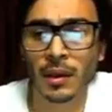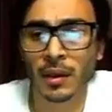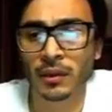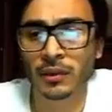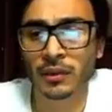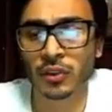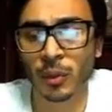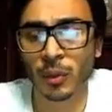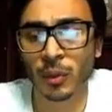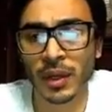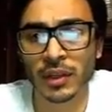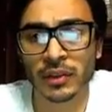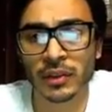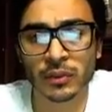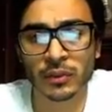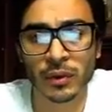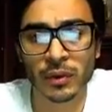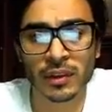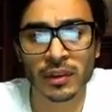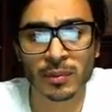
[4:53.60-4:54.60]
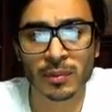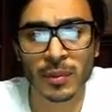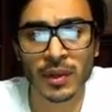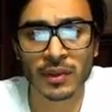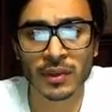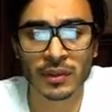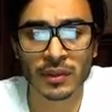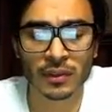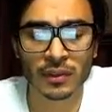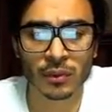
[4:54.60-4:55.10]
So many students
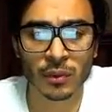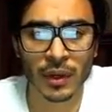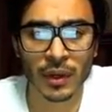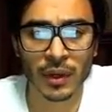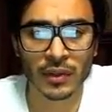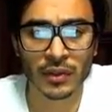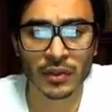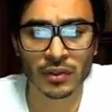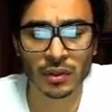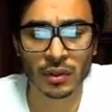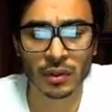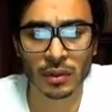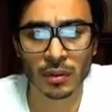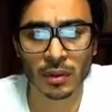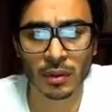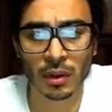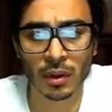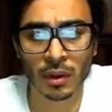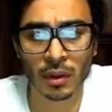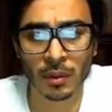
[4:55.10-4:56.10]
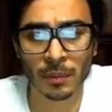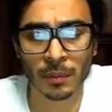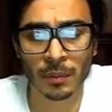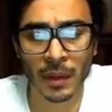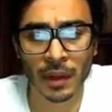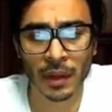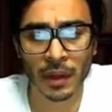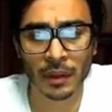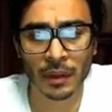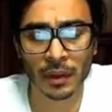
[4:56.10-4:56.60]
miss this question.
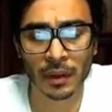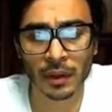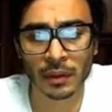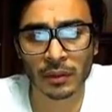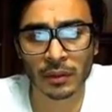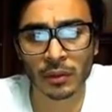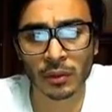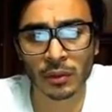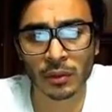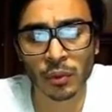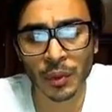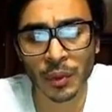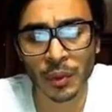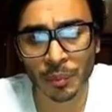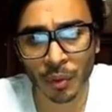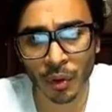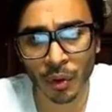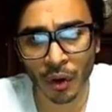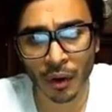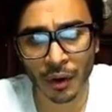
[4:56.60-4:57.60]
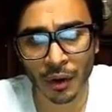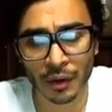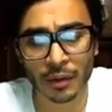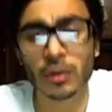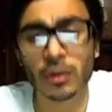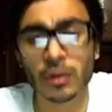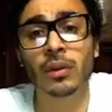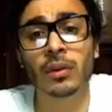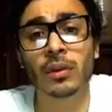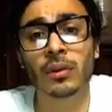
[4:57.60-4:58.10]
I think it's due in part
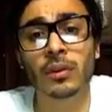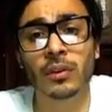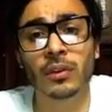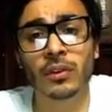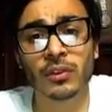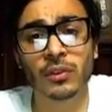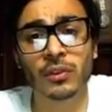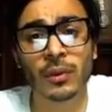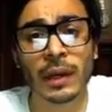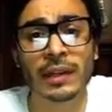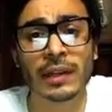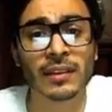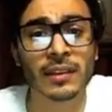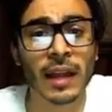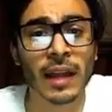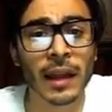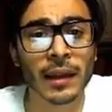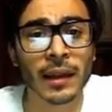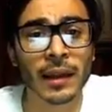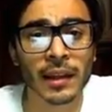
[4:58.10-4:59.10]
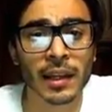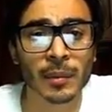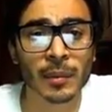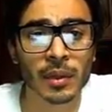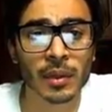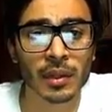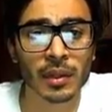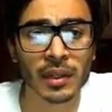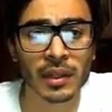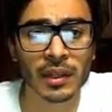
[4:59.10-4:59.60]
to students not
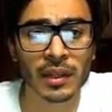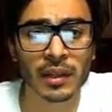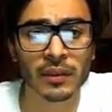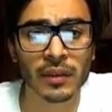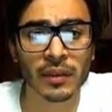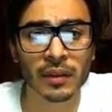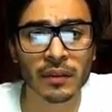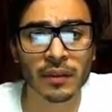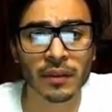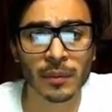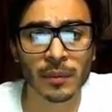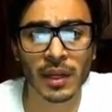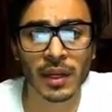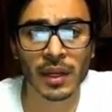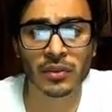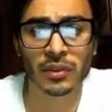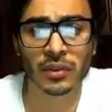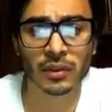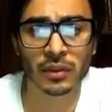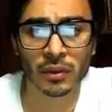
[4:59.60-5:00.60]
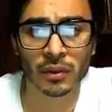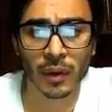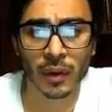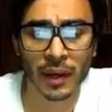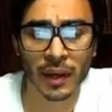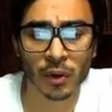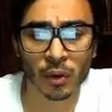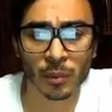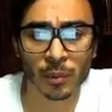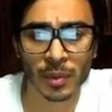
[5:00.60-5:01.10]
labeling given information. So
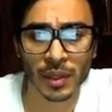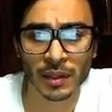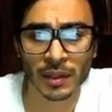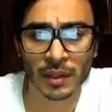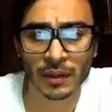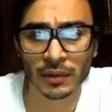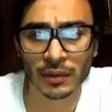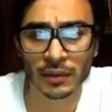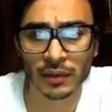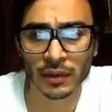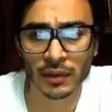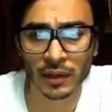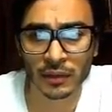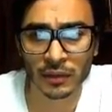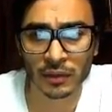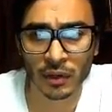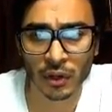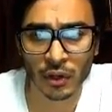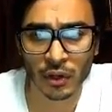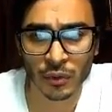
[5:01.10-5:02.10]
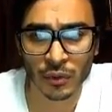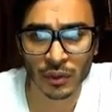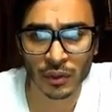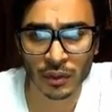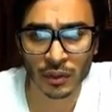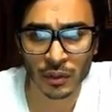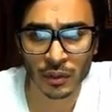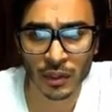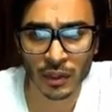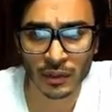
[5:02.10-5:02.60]
angle BDC is 100
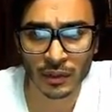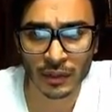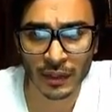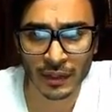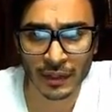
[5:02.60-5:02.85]
degrees.